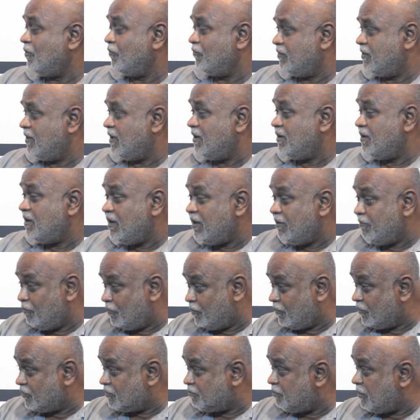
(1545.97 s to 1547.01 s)
Authentic,
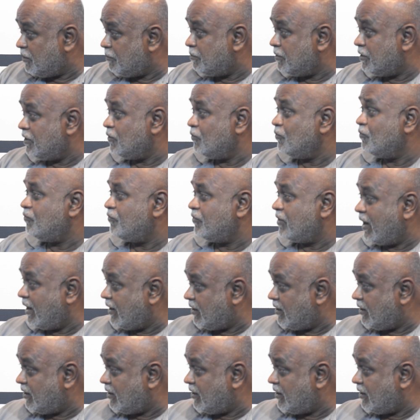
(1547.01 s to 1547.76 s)
because people would